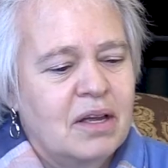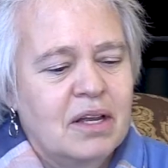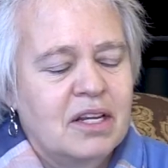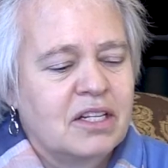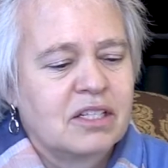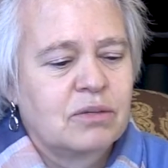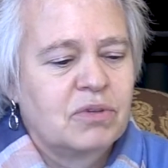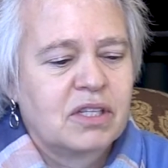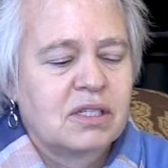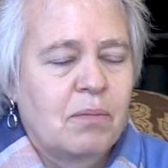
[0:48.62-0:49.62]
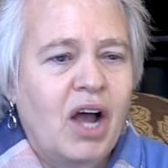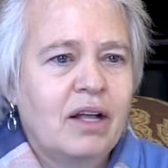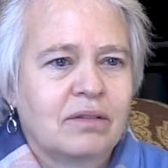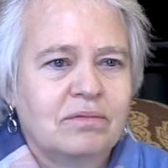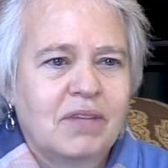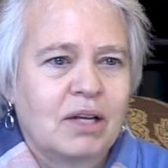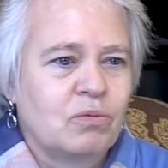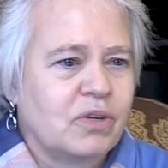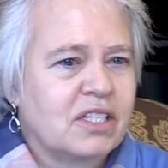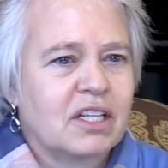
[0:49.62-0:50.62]
and he does it with a smile and
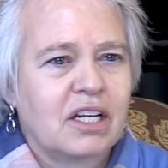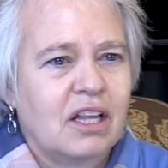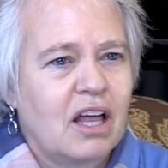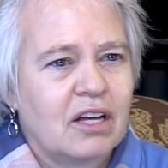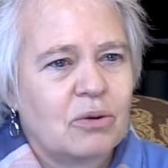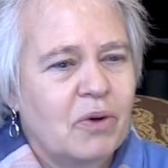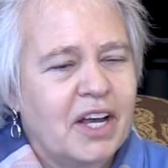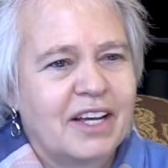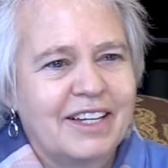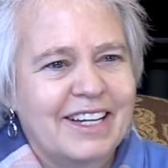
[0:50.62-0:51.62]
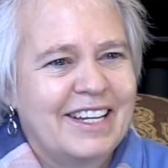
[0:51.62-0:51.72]
whistling along the way.